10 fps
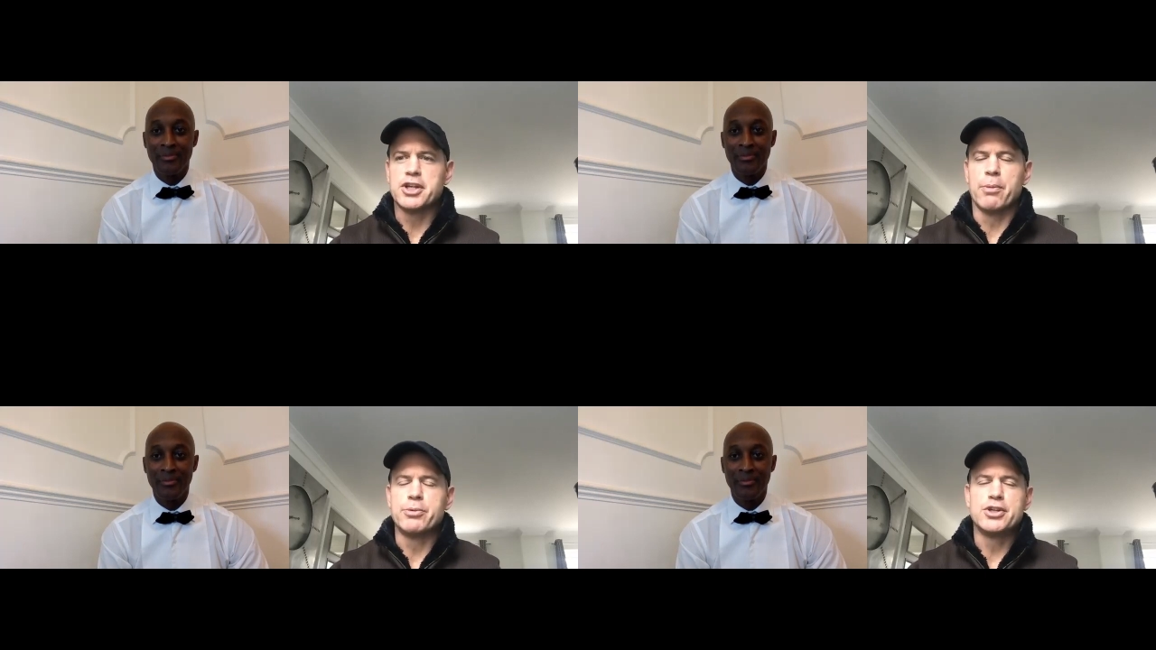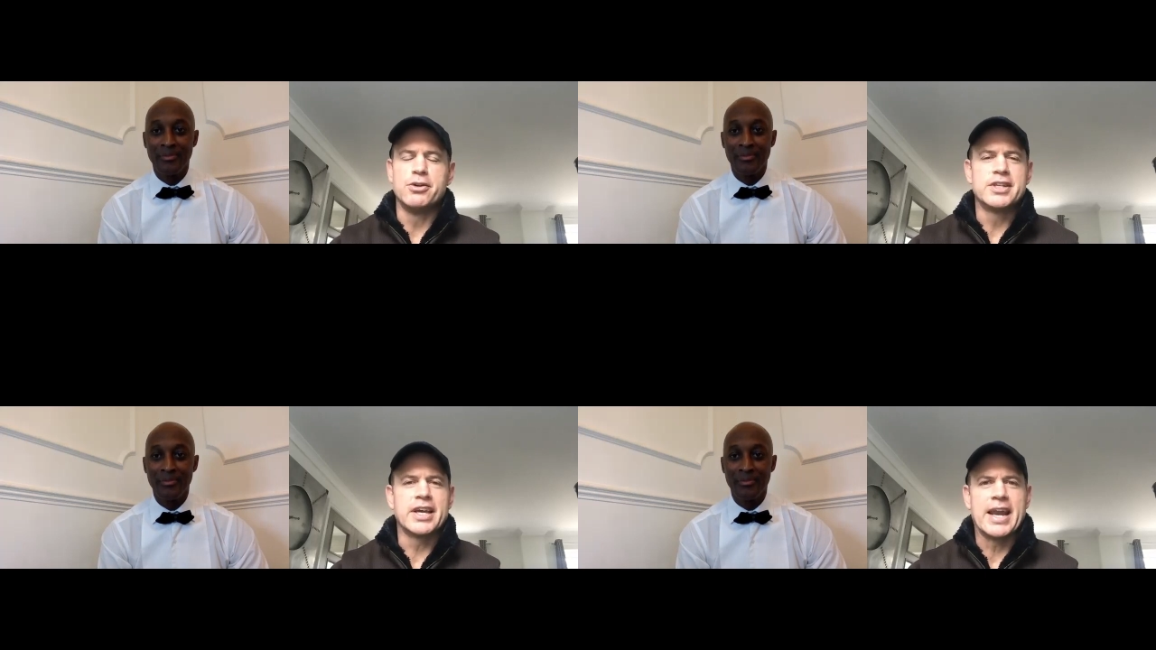Speaker 1: It was an
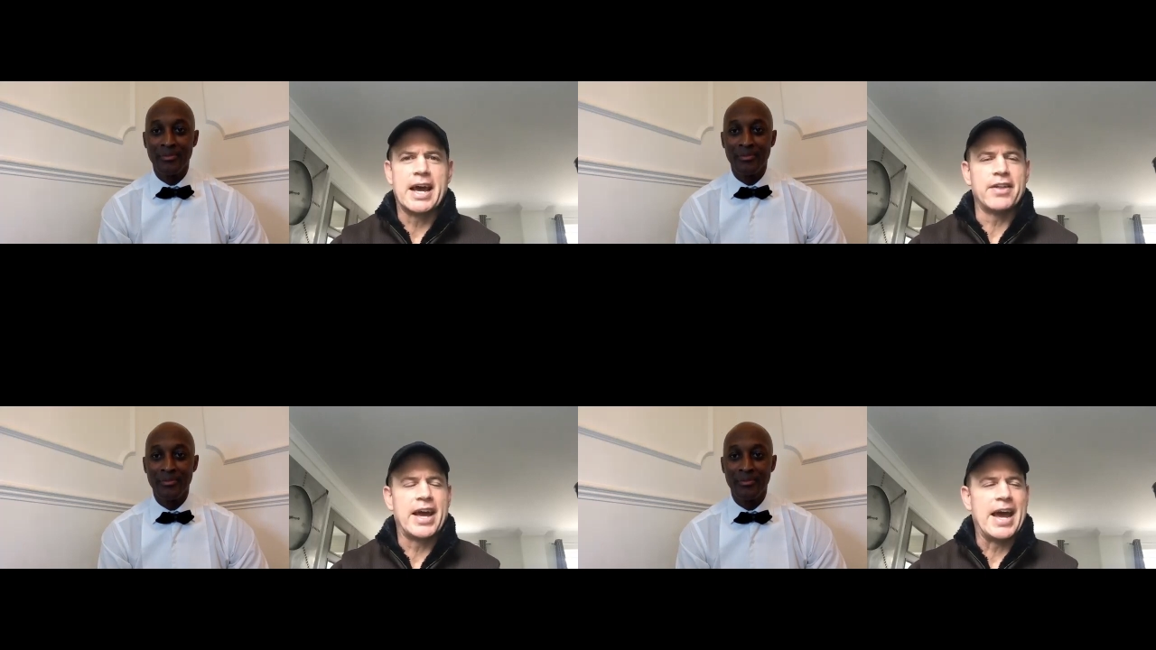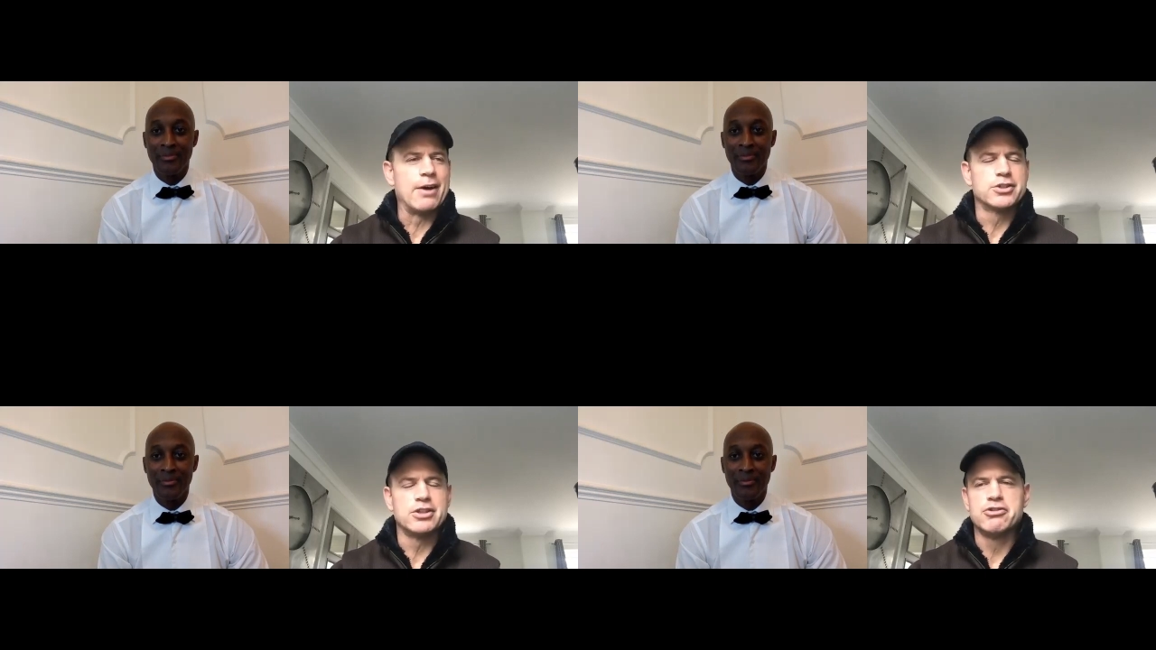opportunity to get out of
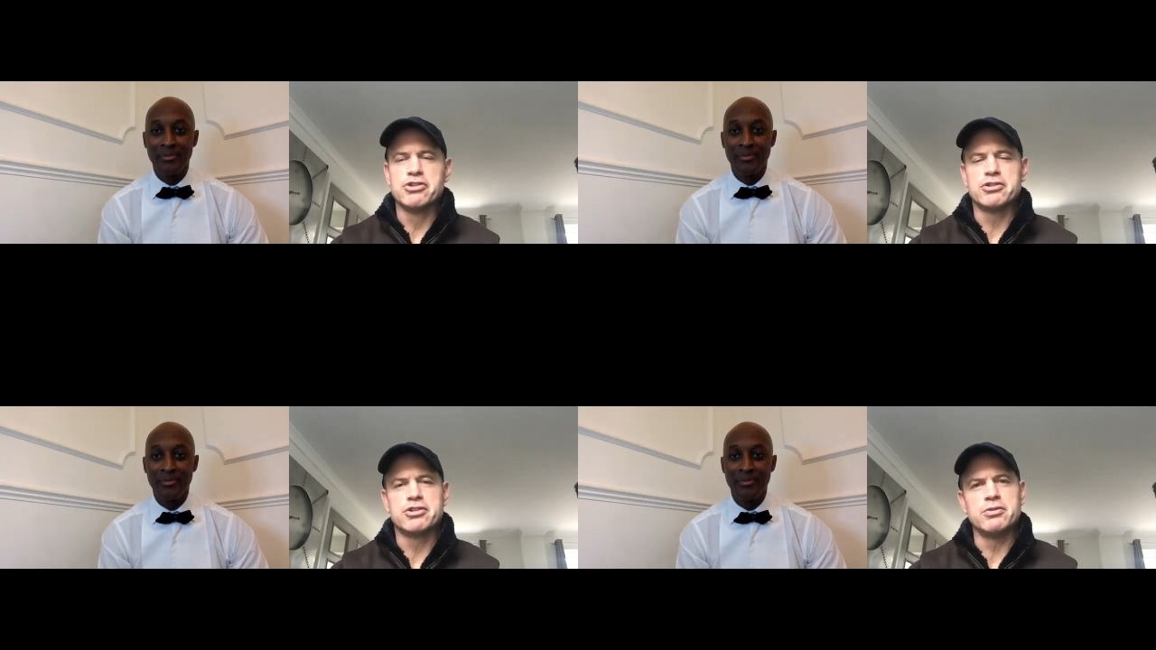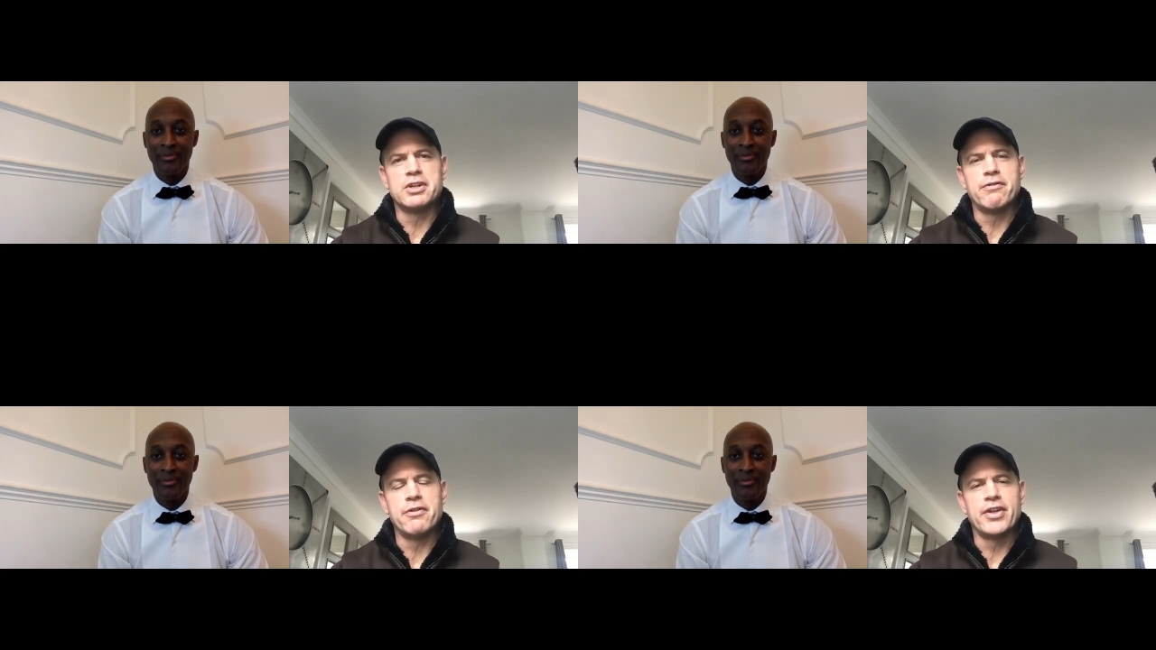the house and just
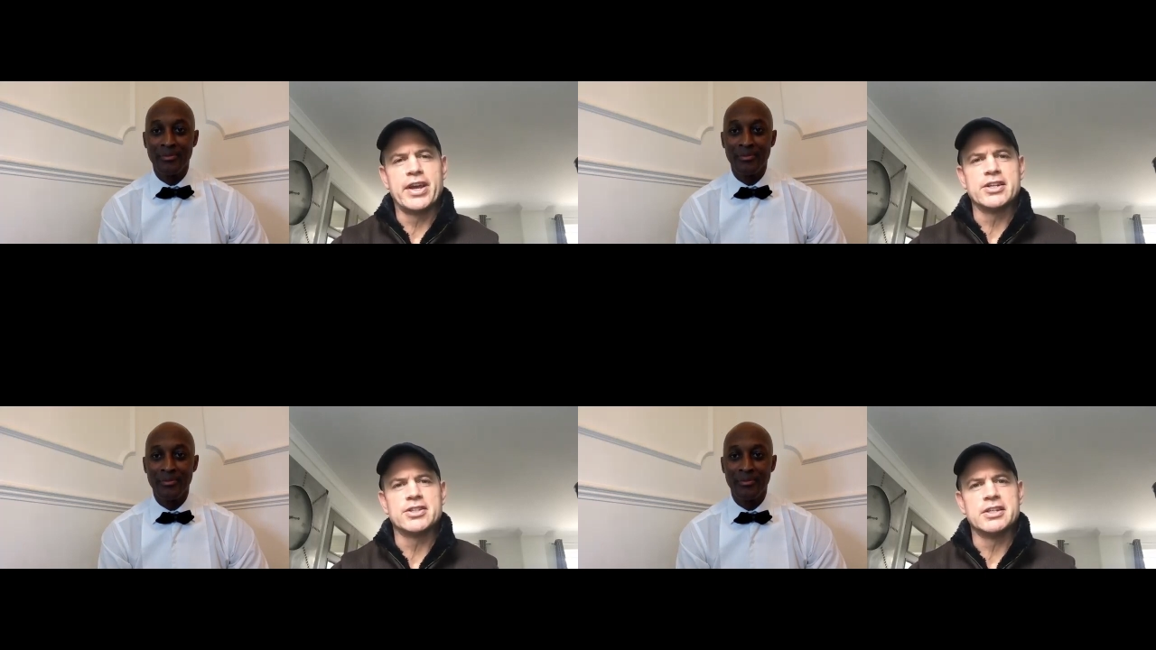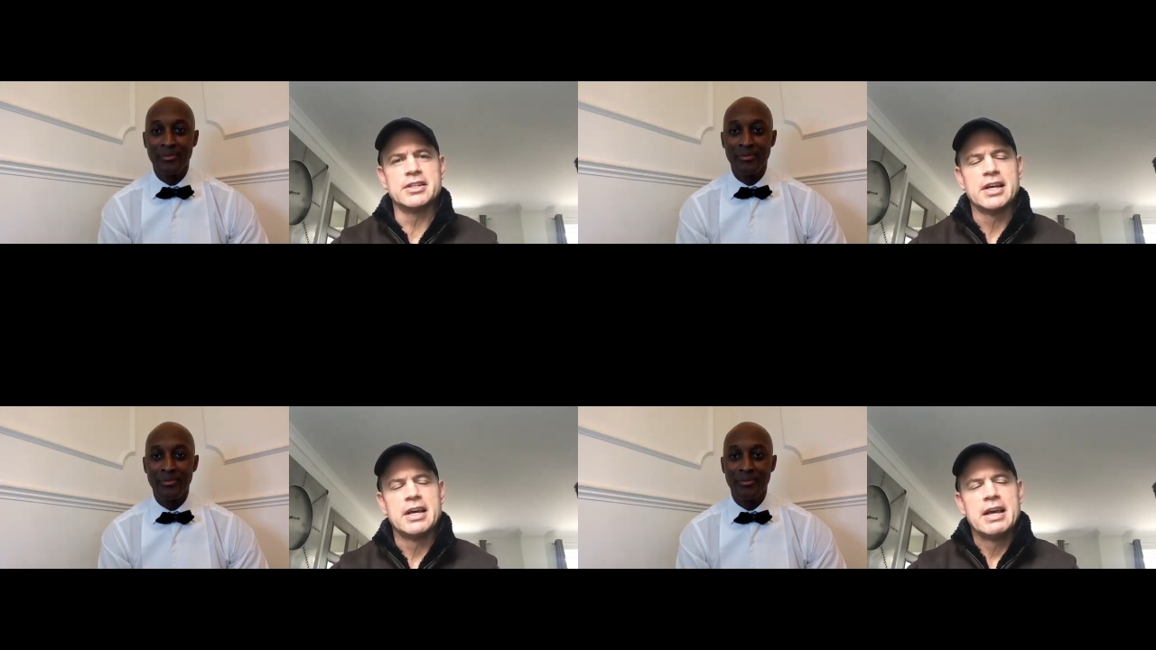do different things,
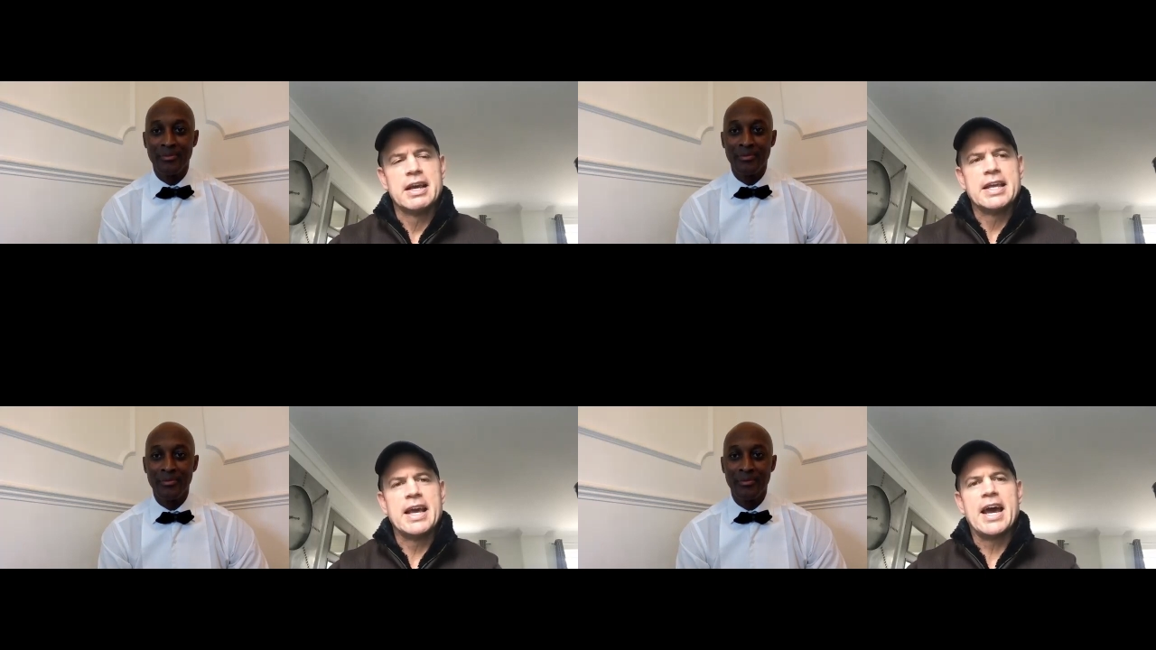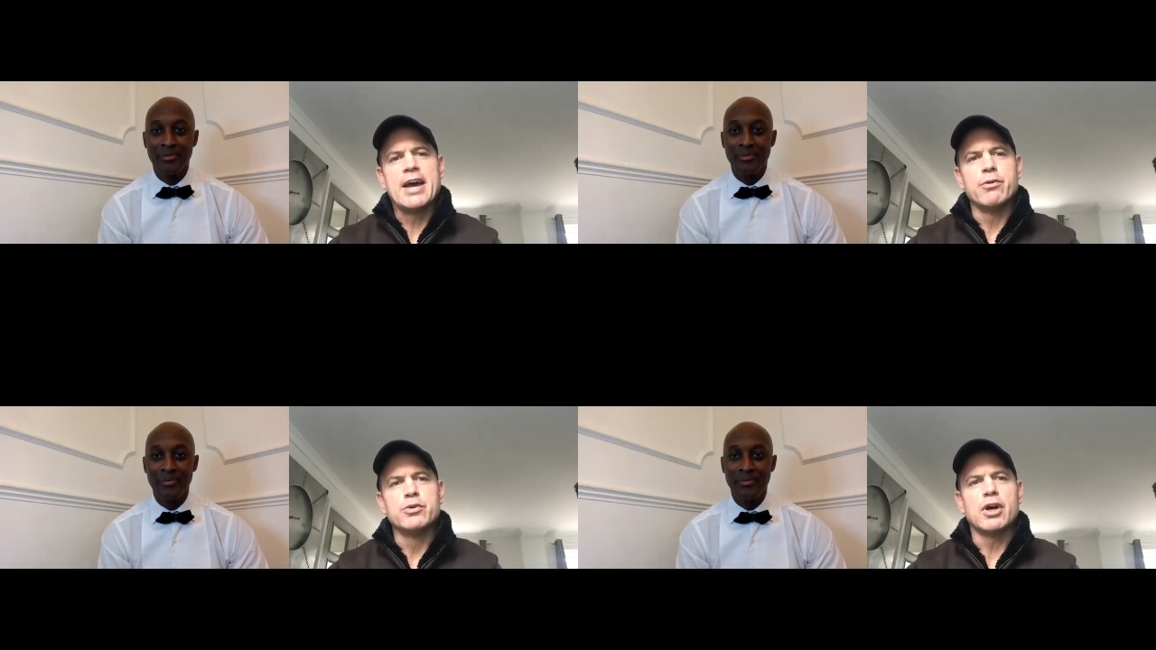and yeah,